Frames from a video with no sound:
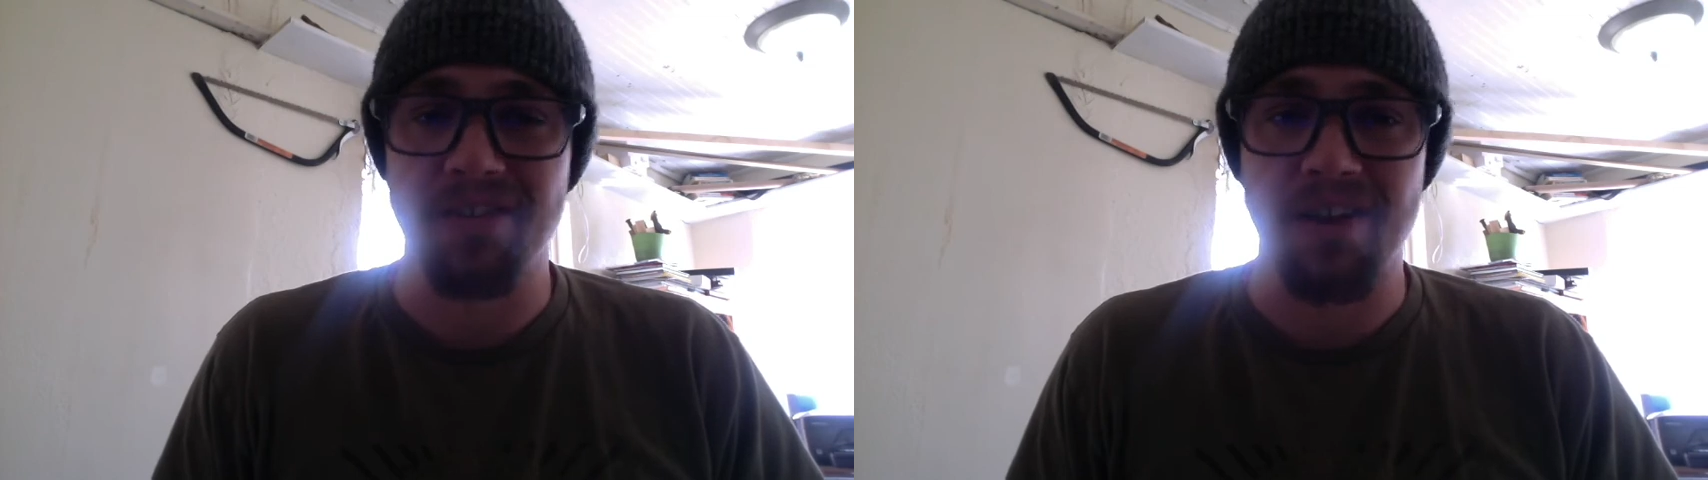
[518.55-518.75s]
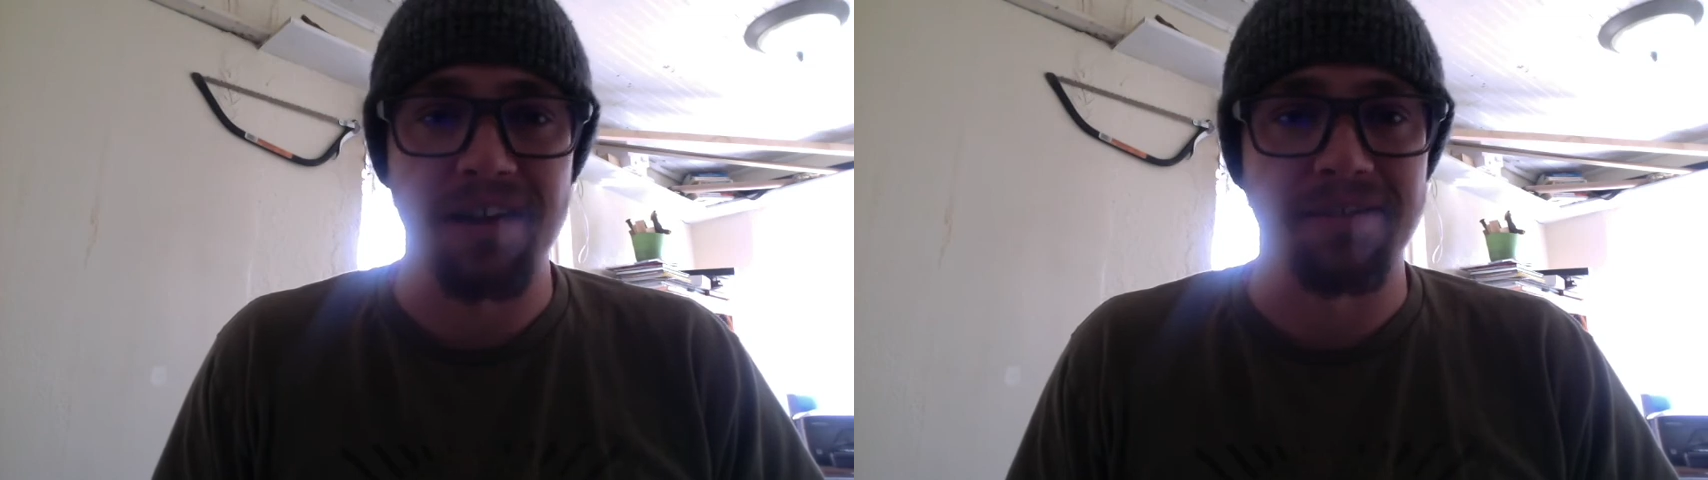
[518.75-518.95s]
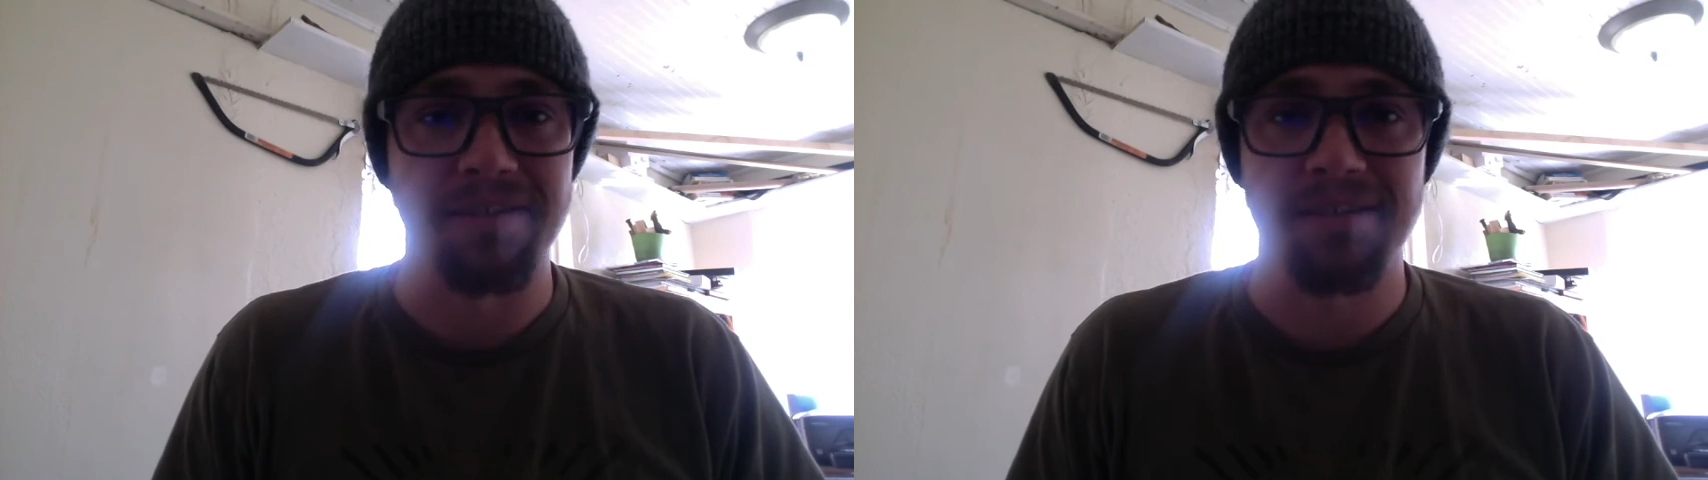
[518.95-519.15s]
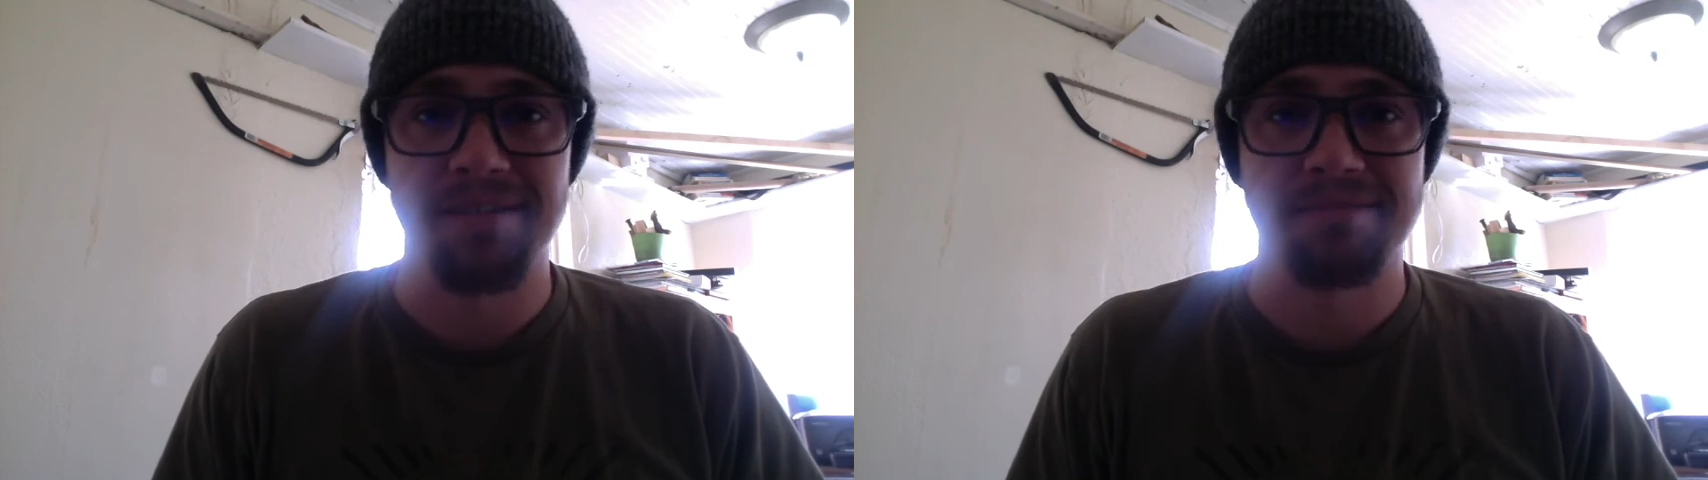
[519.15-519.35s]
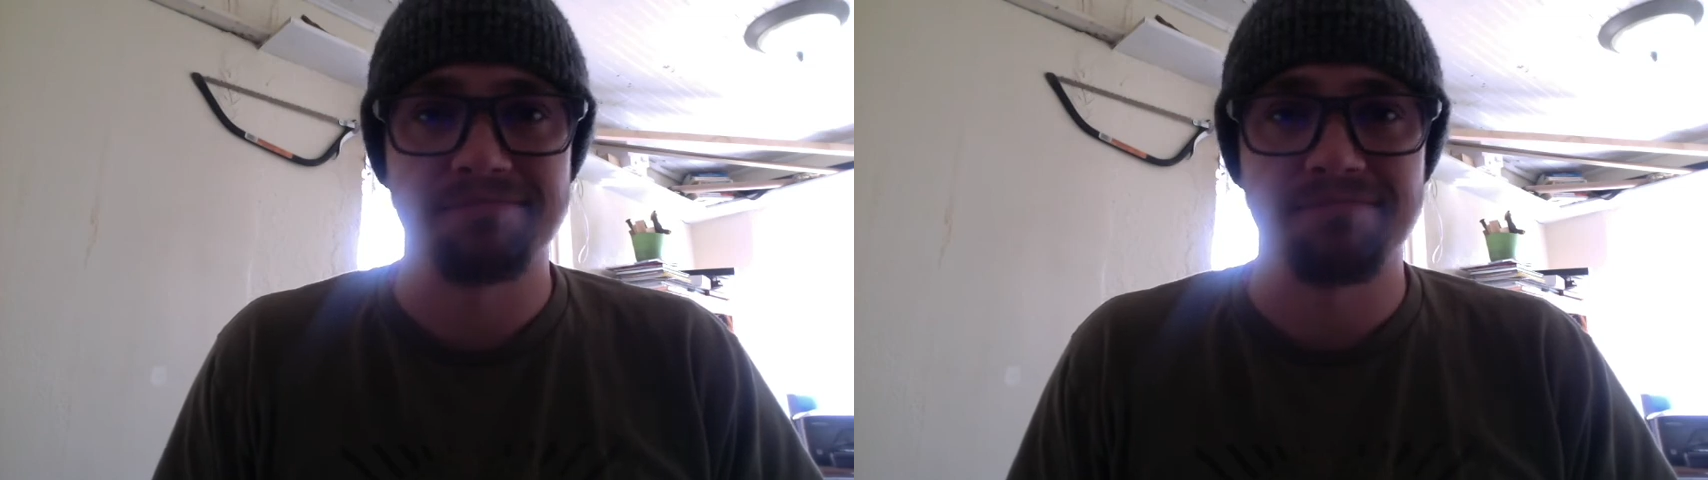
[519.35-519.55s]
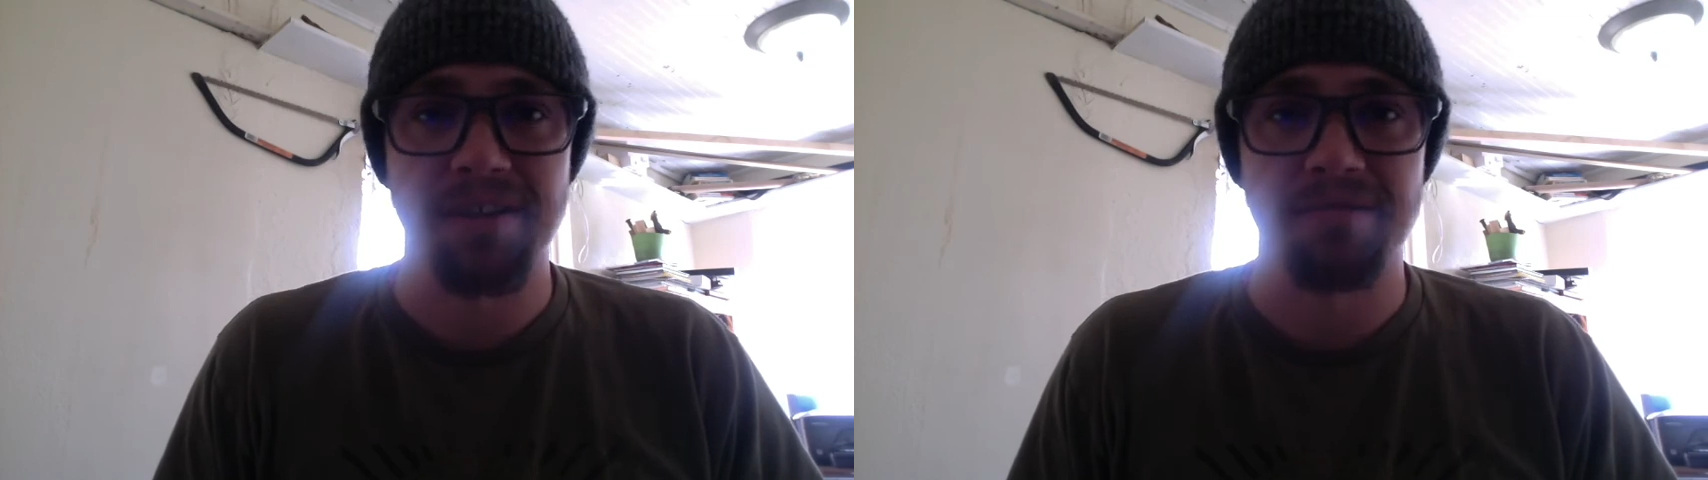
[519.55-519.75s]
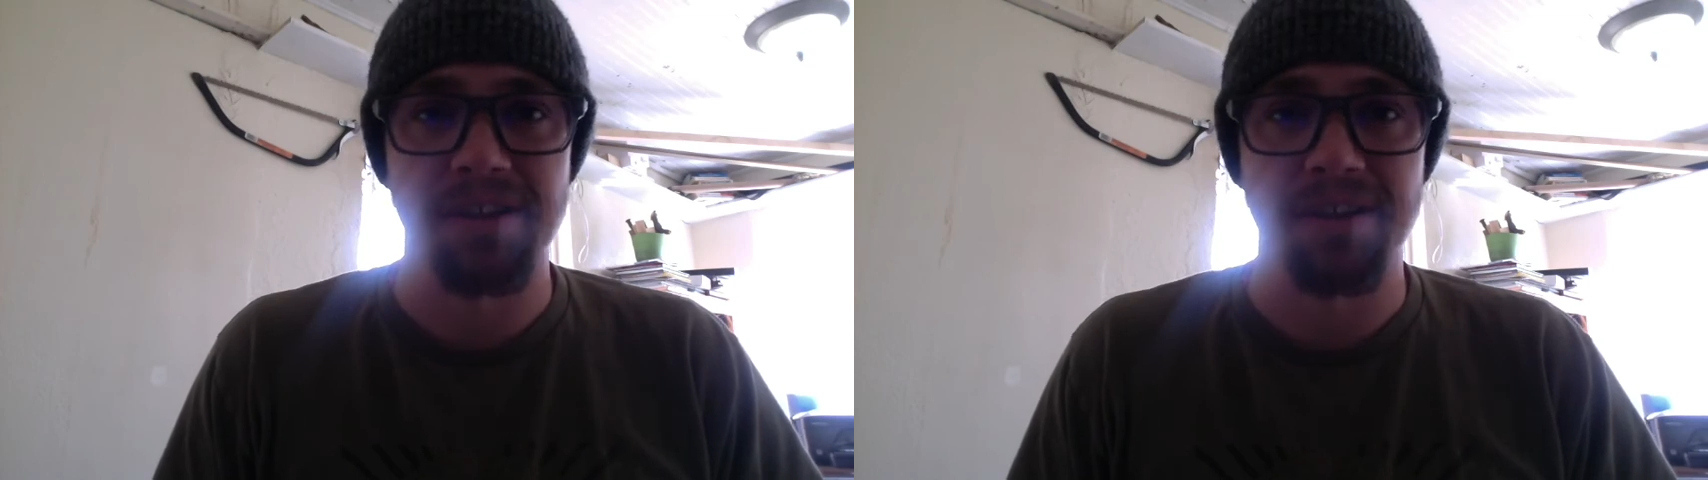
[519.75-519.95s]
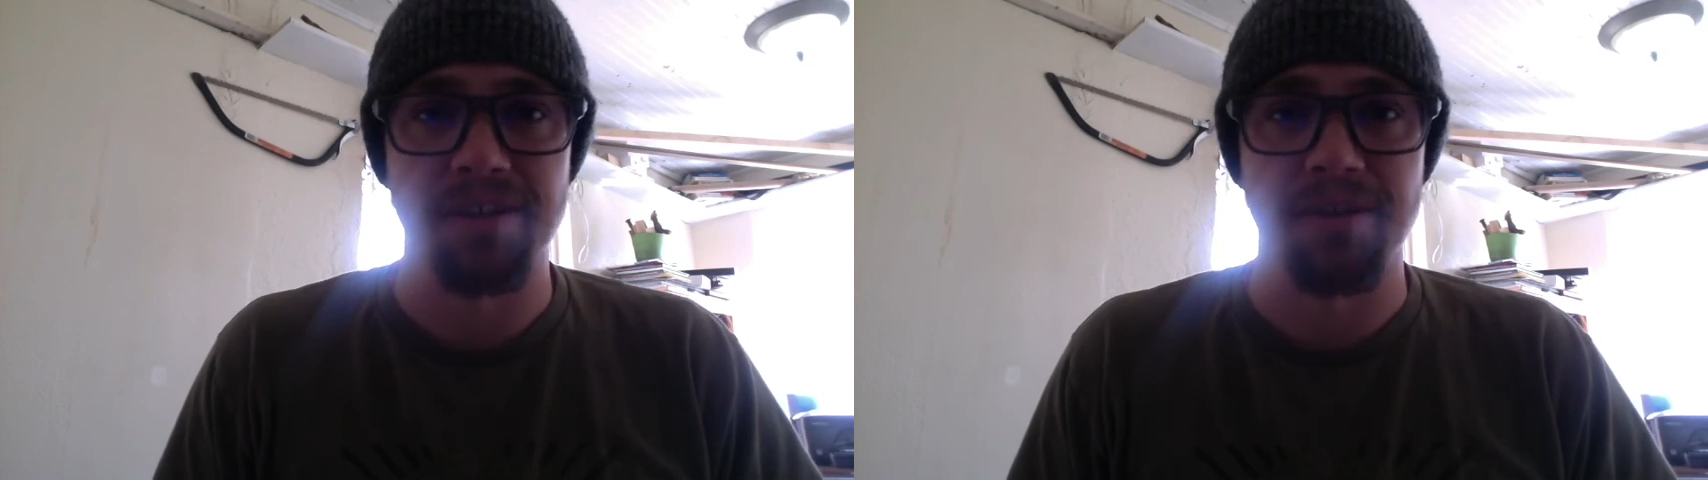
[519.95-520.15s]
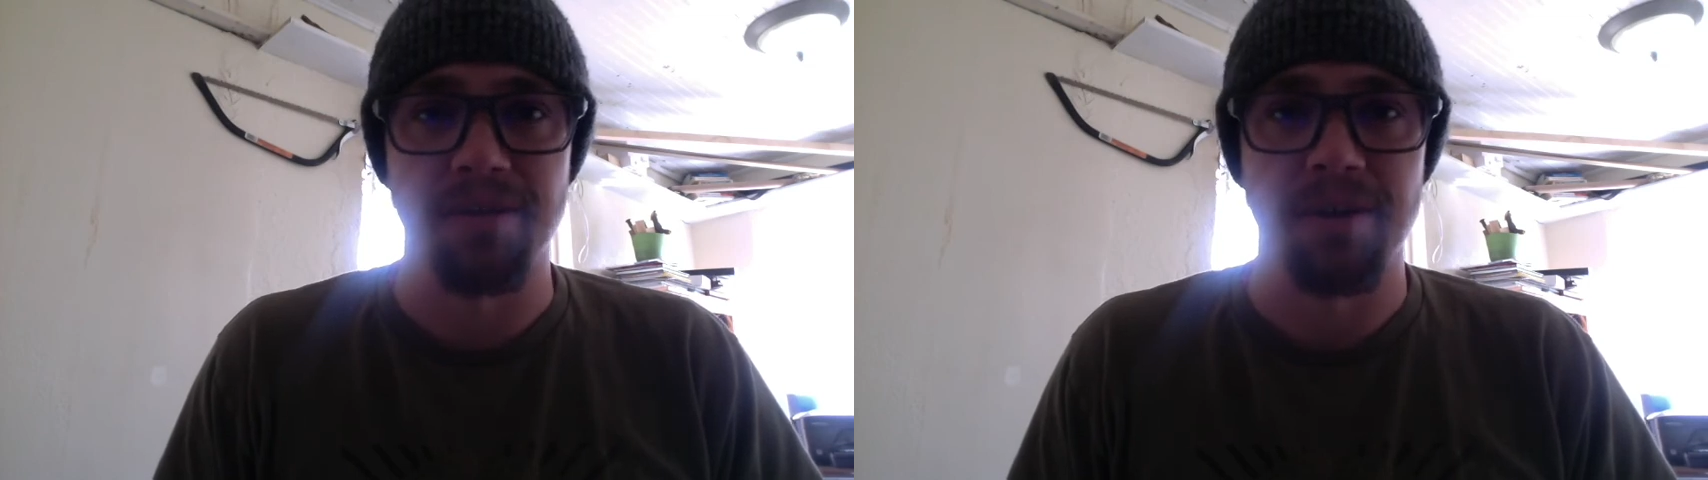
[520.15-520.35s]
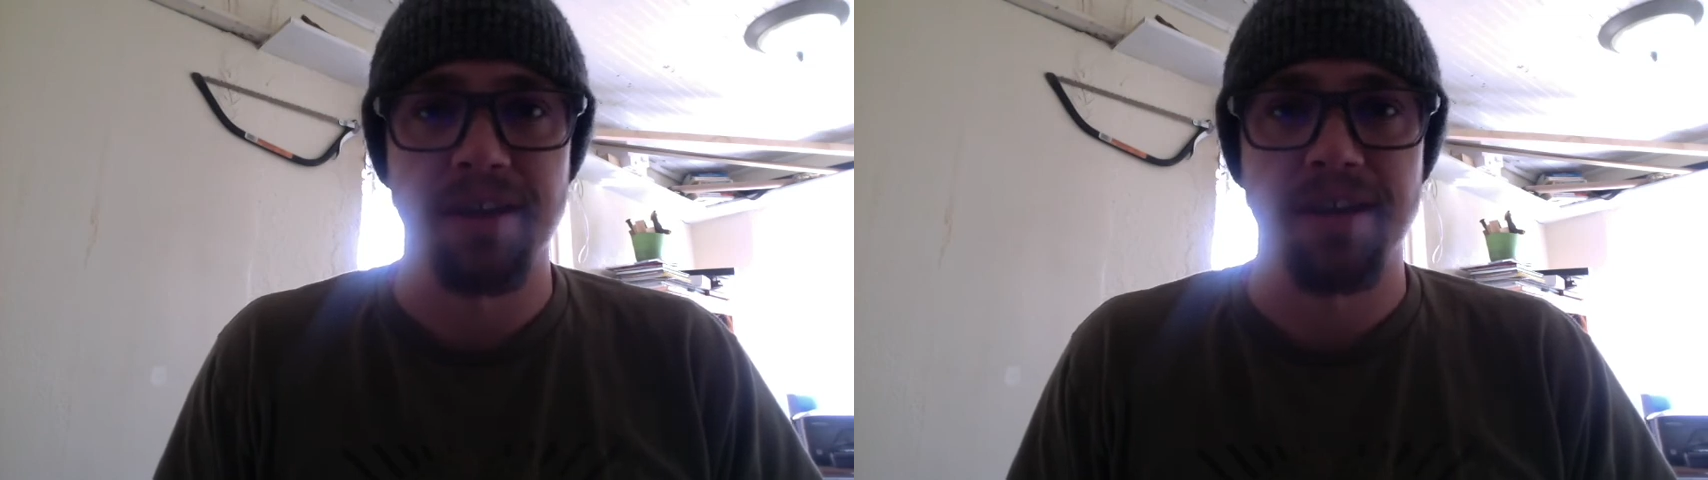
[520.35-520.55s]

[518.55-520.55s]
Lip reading: you guys. I really do.